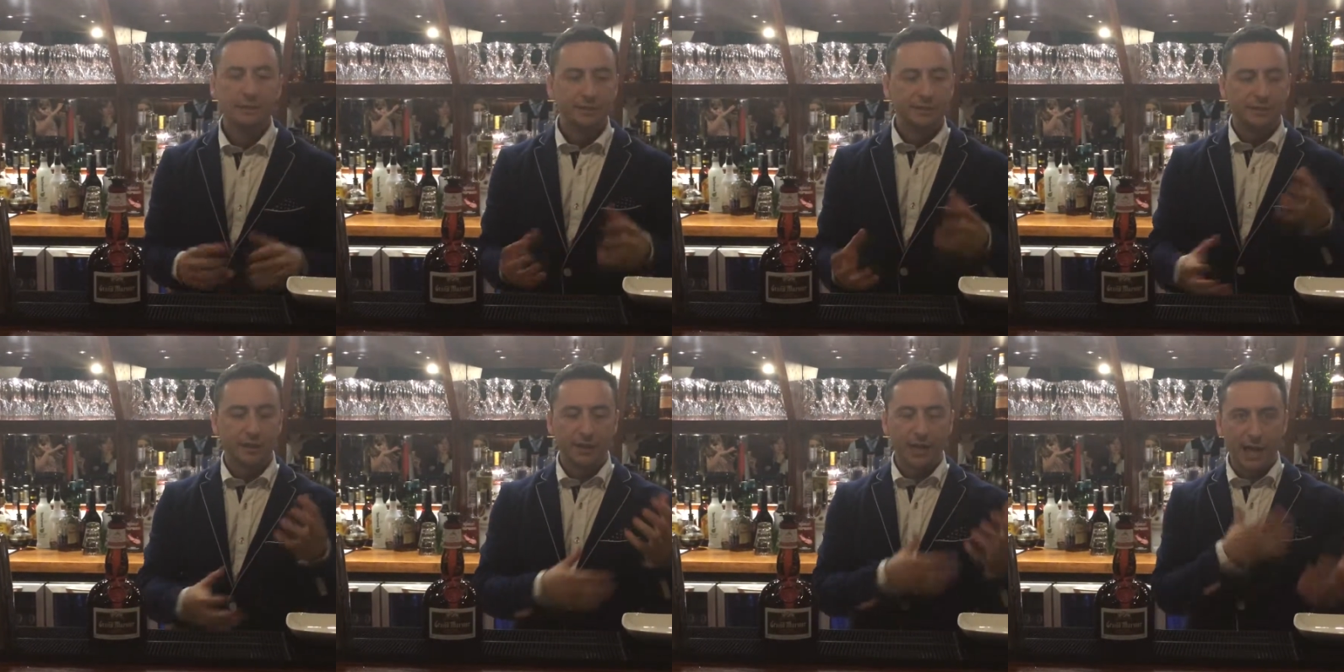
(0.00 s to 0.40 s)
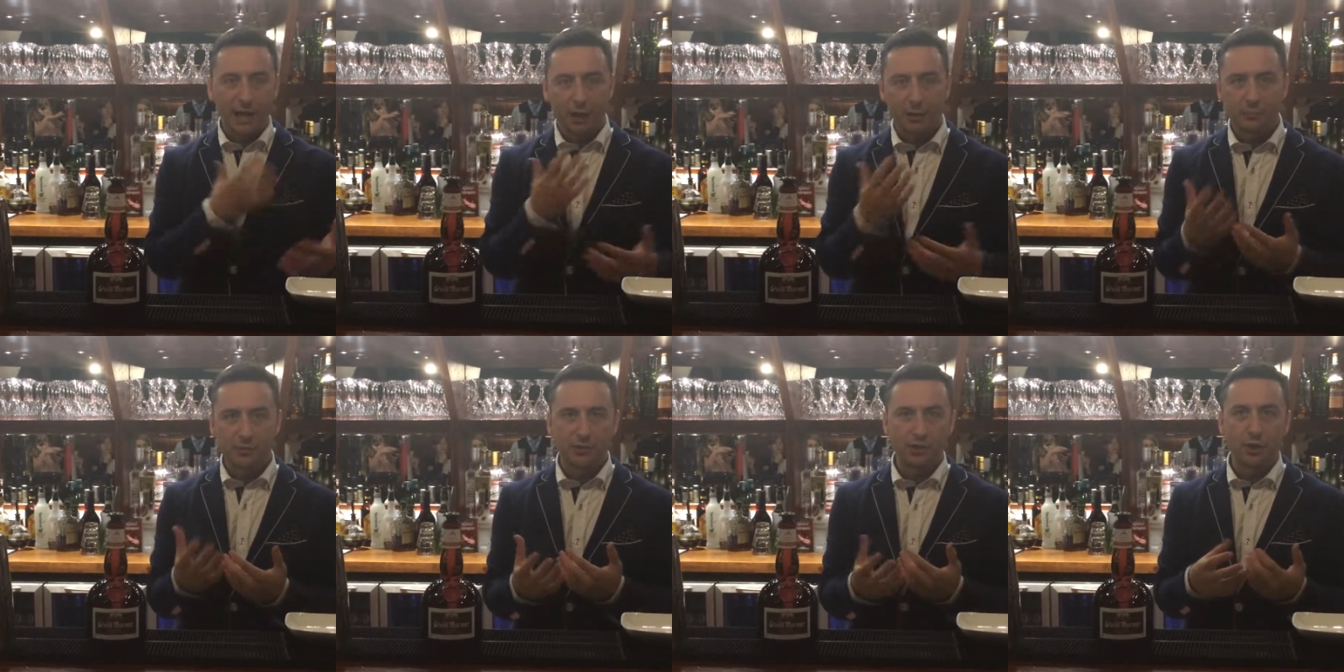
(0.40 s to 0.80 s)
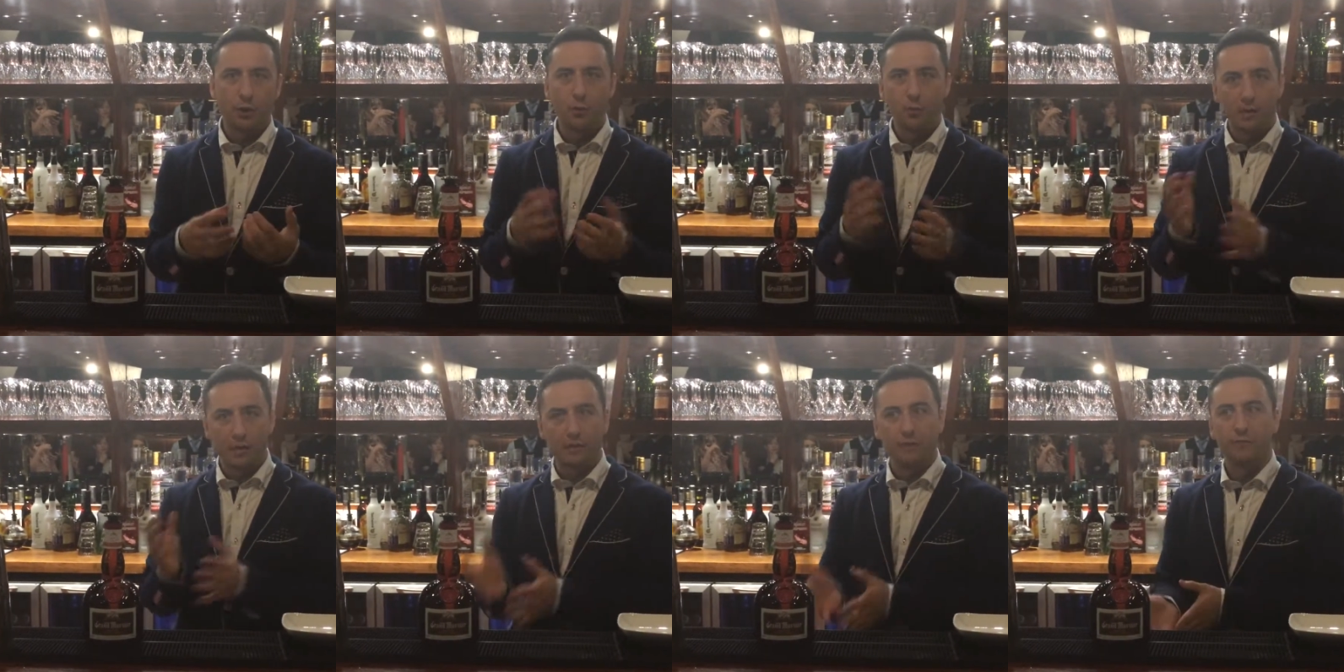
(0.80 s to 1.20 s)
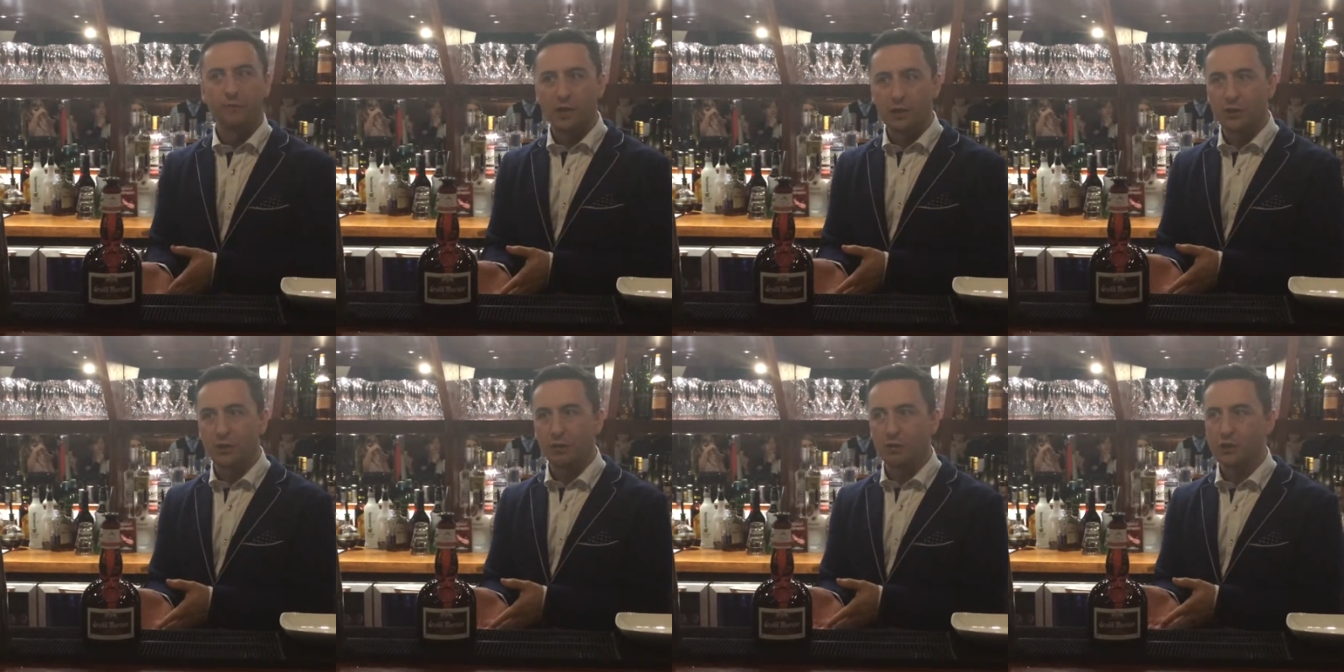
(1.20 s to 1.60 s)
So that comes through with the
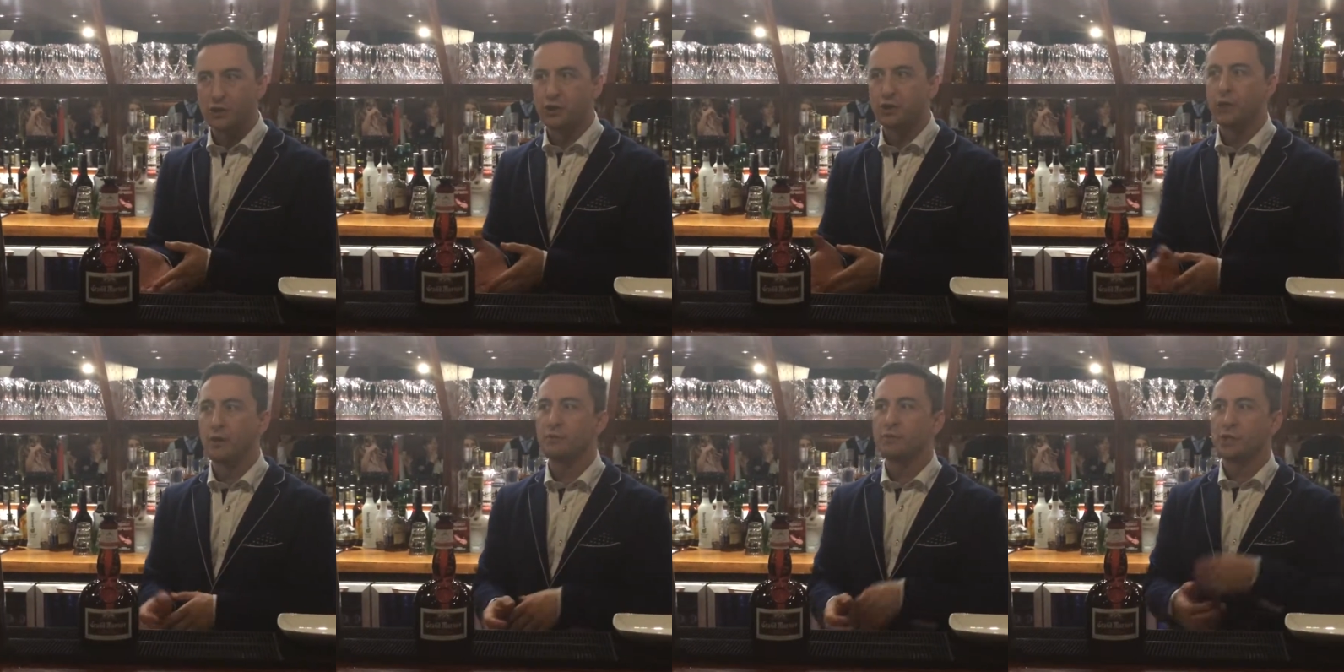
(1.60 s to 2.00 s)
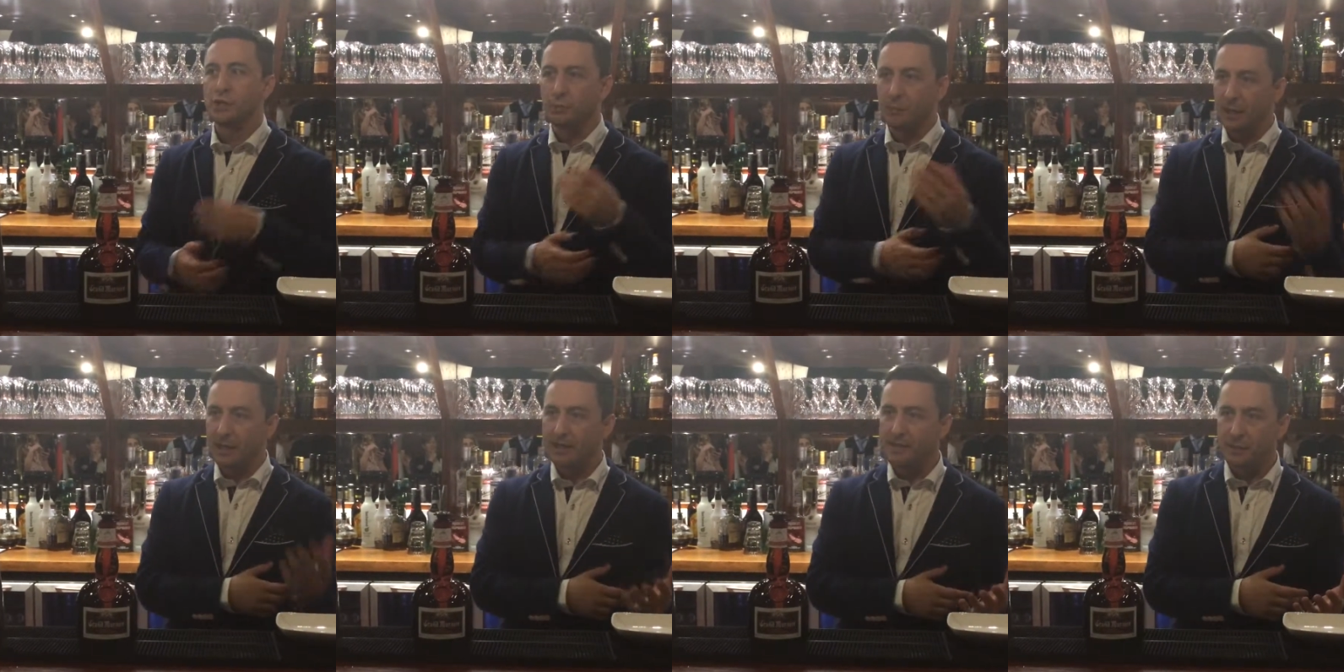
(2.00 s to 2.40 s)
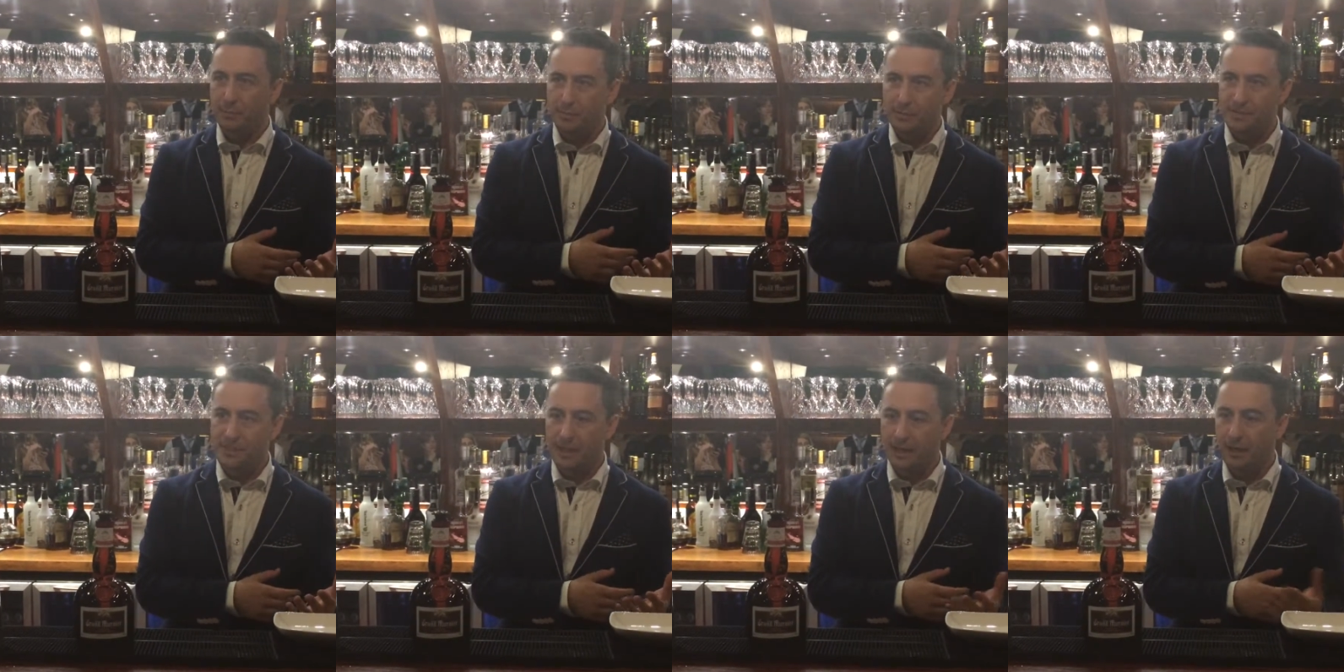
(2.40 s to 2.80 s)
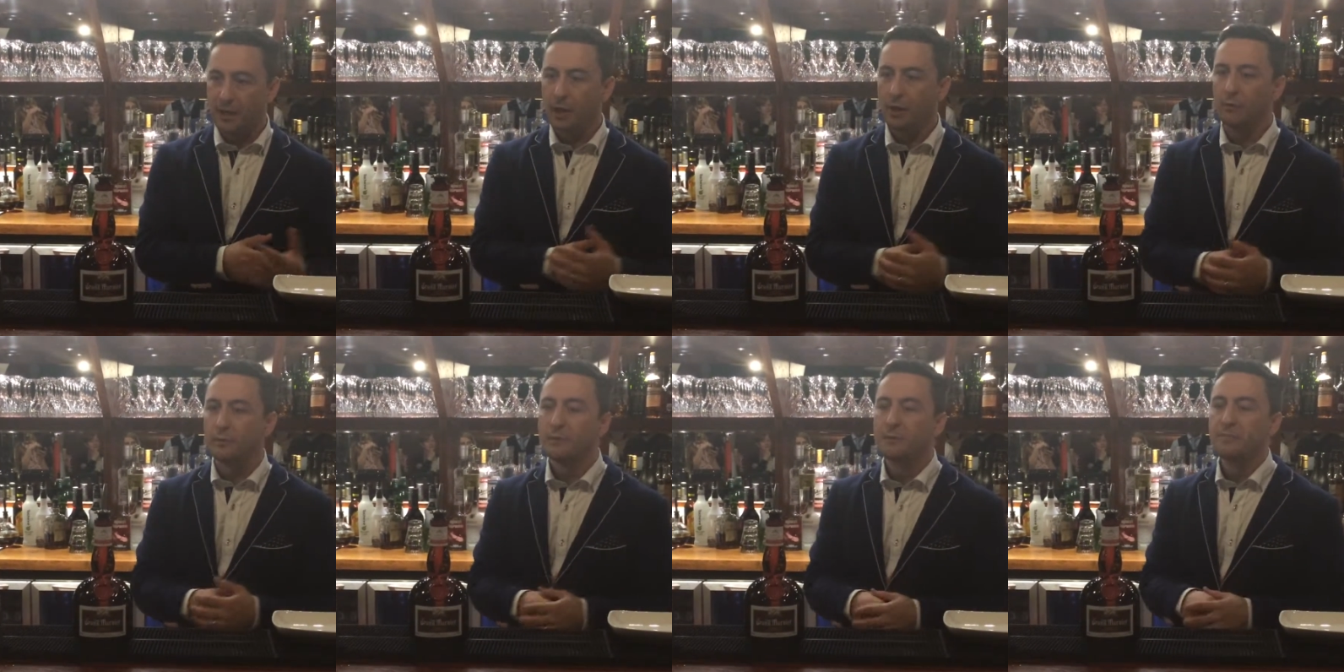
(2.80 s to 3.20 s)
fresh orange juice as well as the
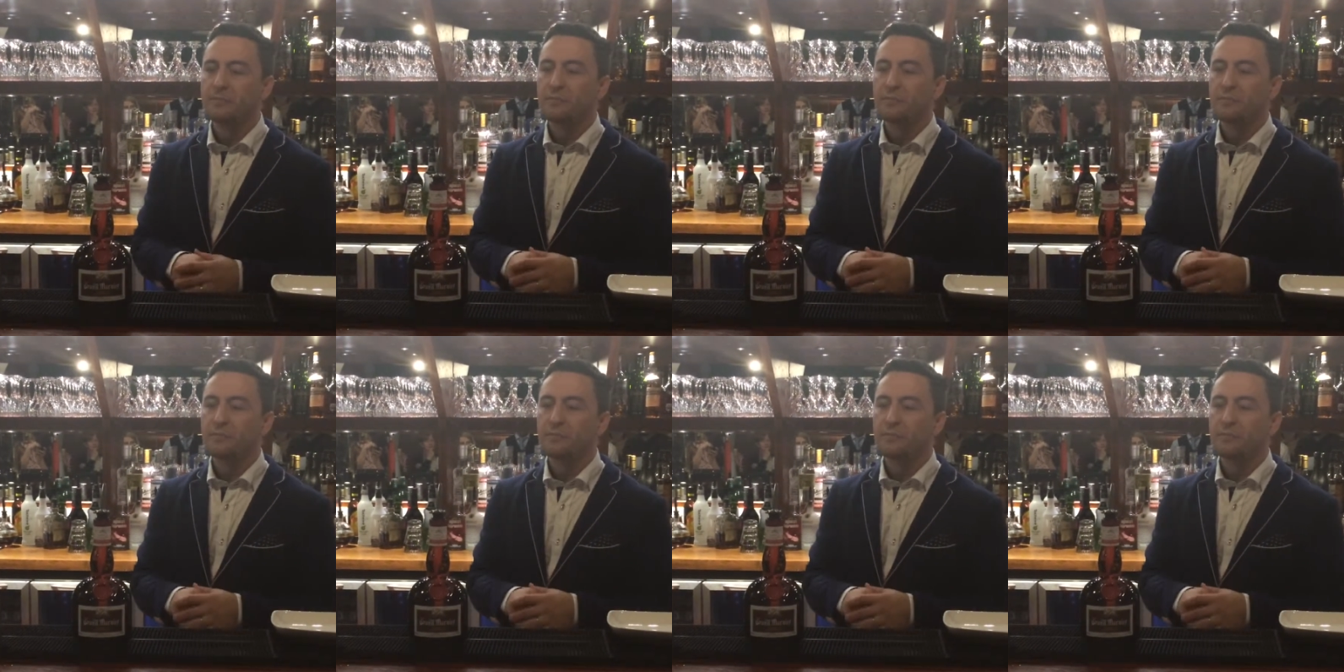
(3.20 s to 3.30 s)
Prosecco,